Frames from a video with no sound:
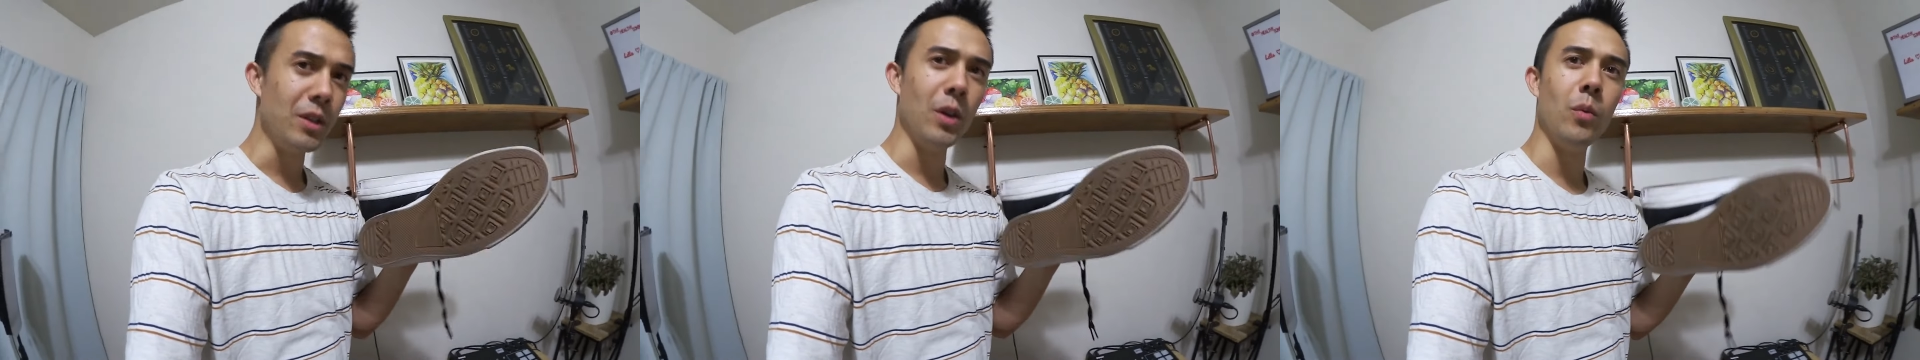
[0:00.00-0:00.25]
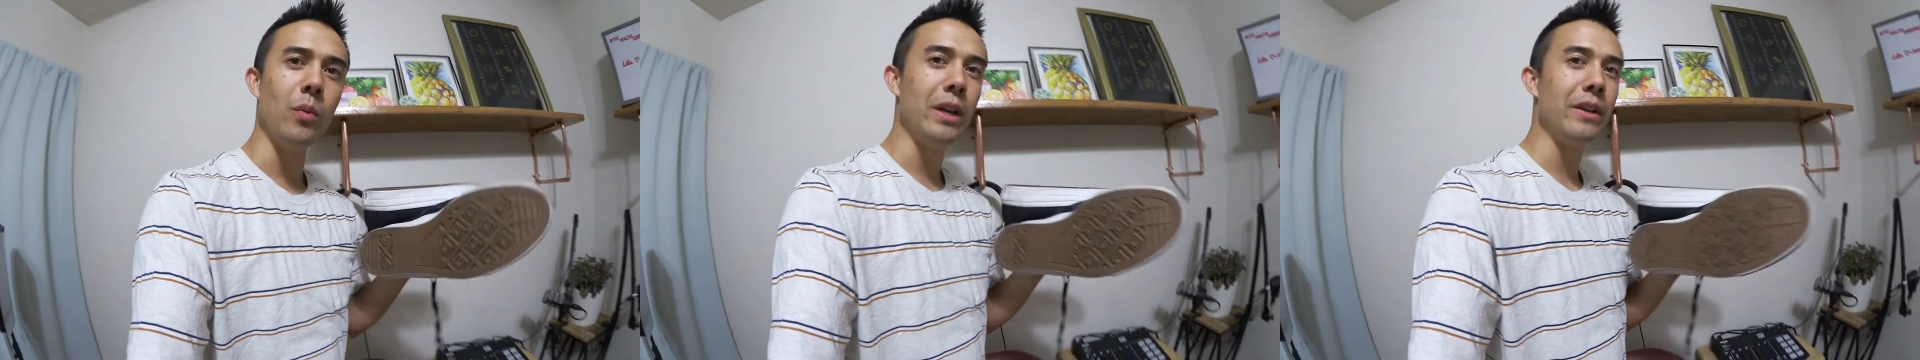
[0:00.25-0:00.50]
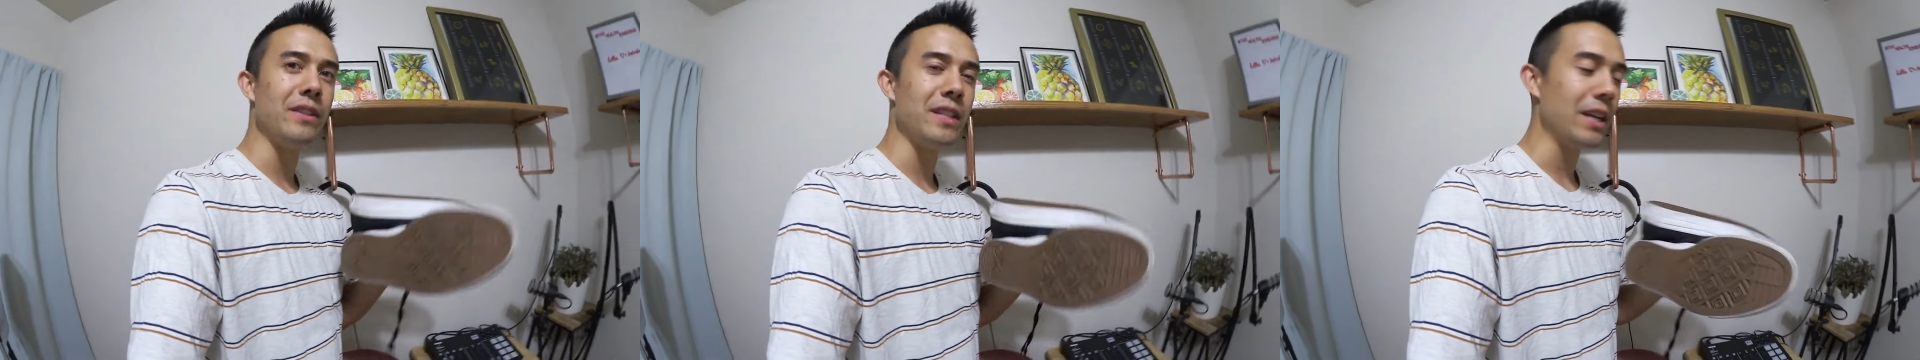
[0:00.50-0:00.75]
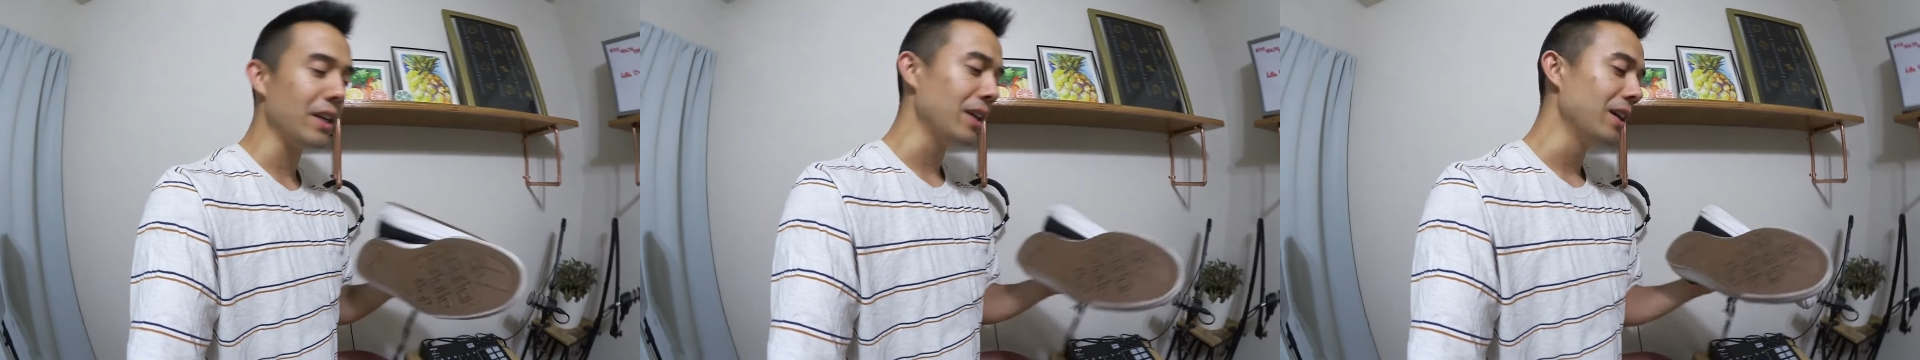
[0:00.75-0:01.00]
wear and
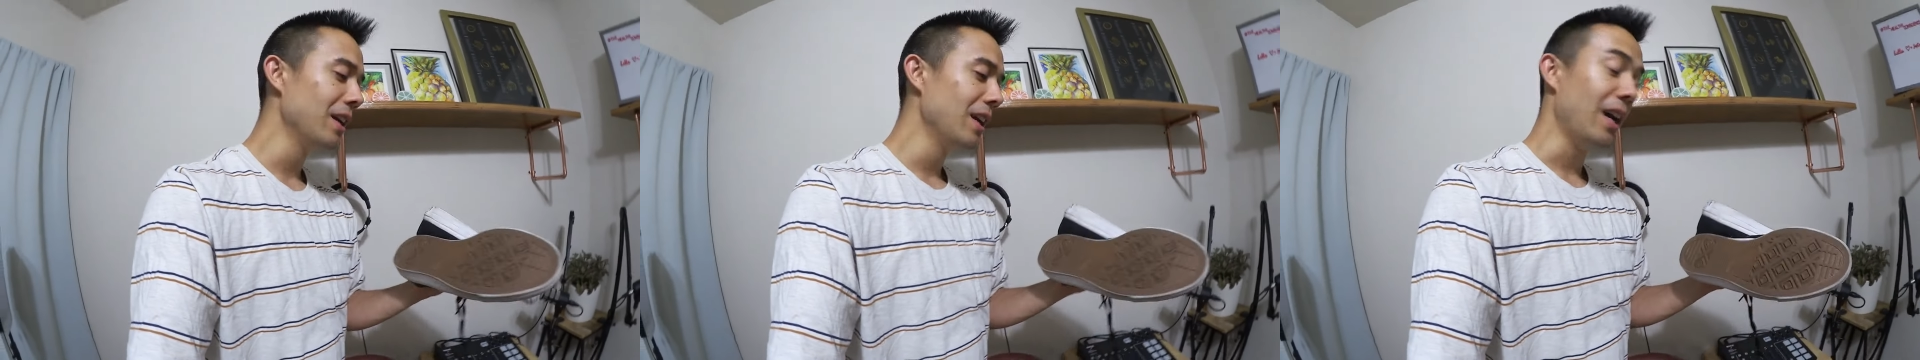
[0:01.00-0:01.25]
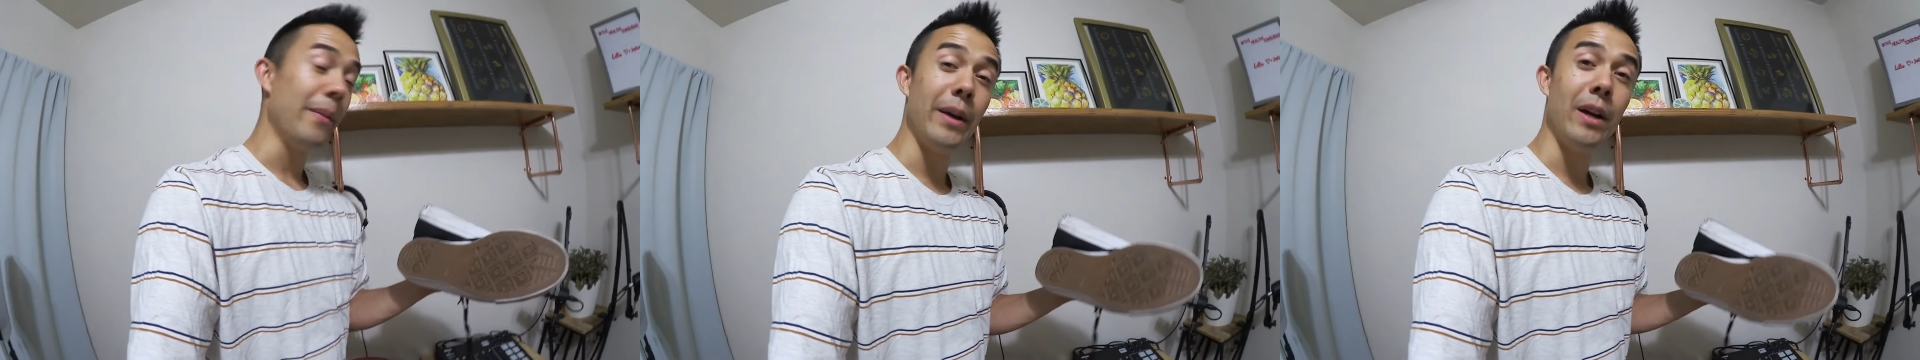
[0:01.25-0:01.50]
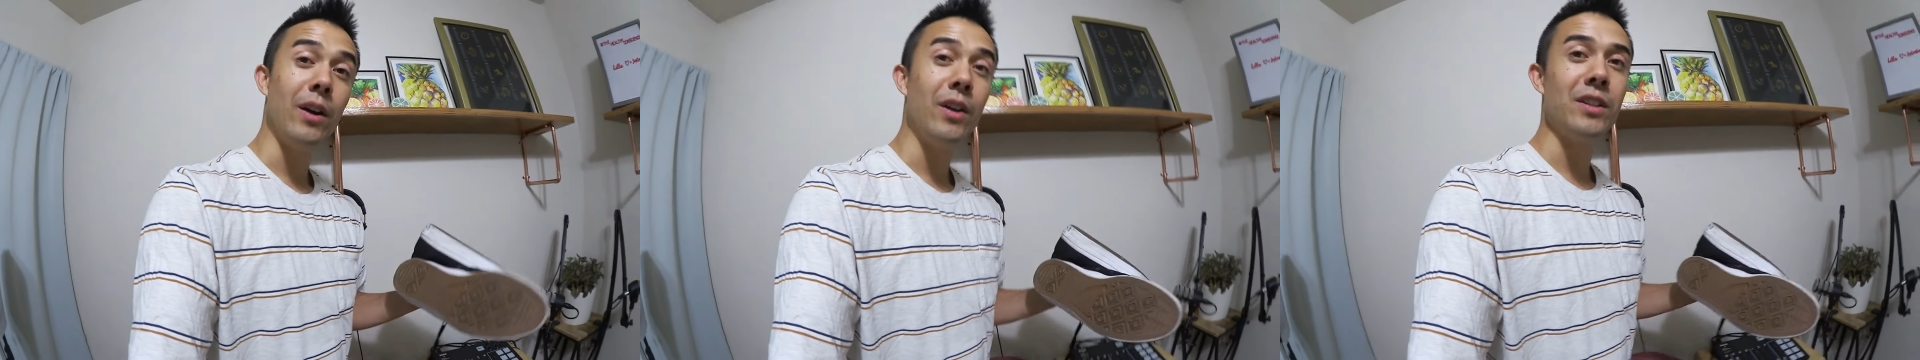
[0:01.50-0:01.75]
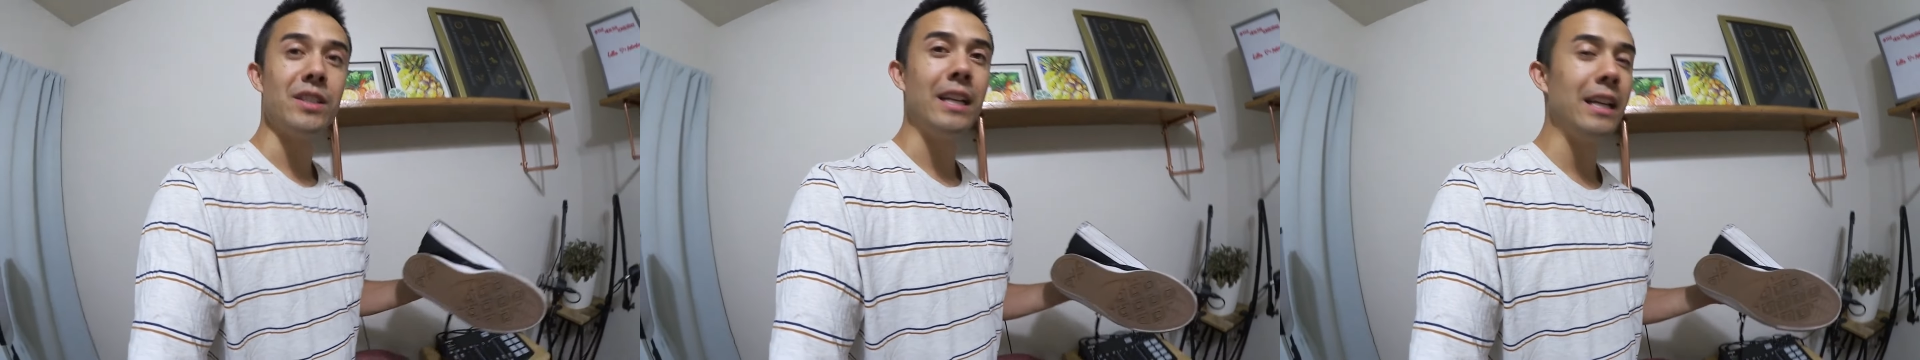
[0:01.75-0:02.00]
tear on my arch,